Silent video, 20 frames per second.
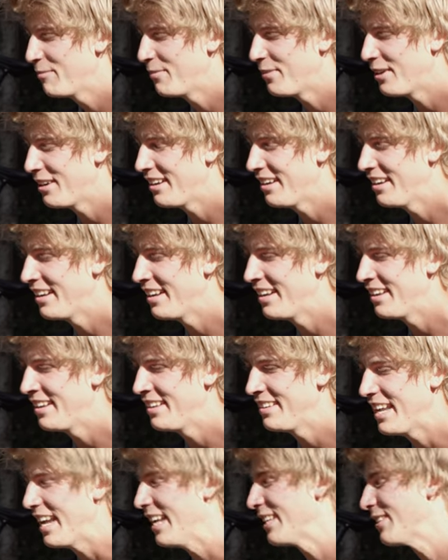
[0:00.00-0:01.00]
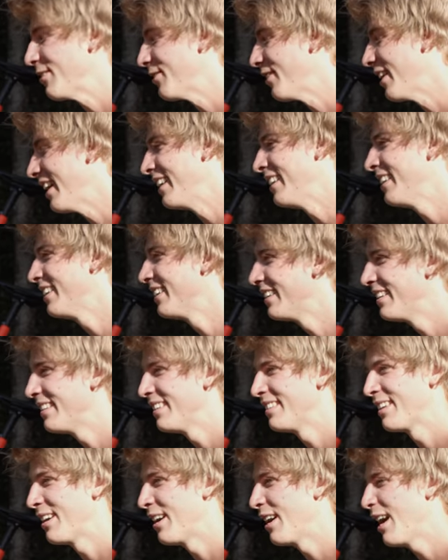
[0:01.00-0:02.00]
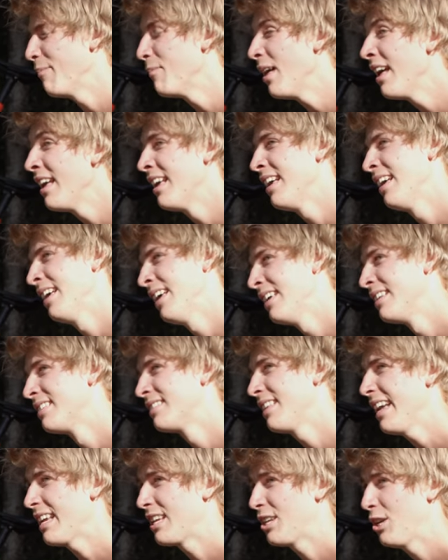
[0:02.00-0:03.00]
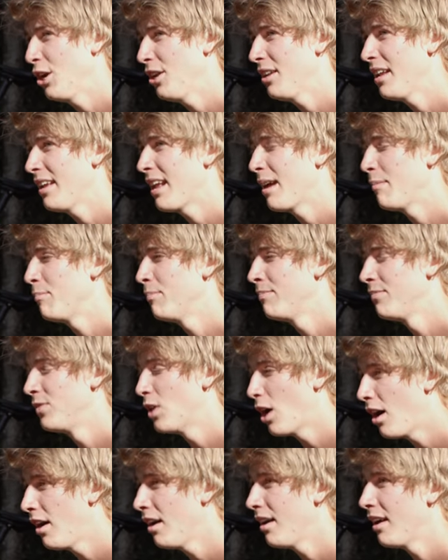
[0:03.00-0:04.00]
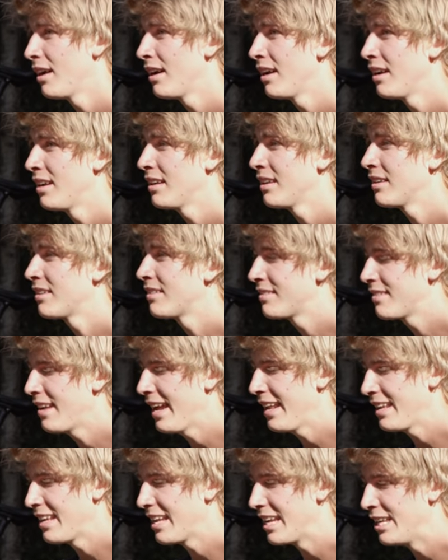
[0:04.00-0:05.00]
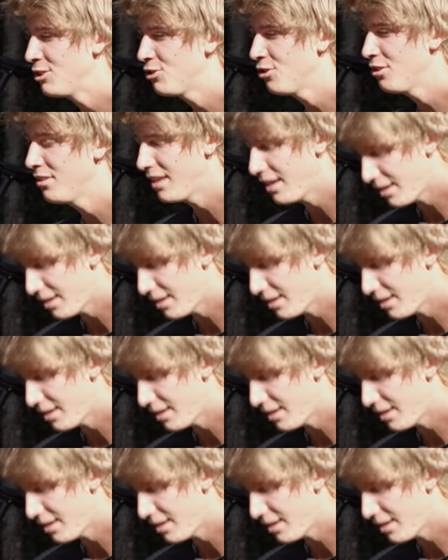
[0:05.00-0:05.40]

but uh, yeah, it's all right. So I'm, it's like good that I'm not uh, getting injured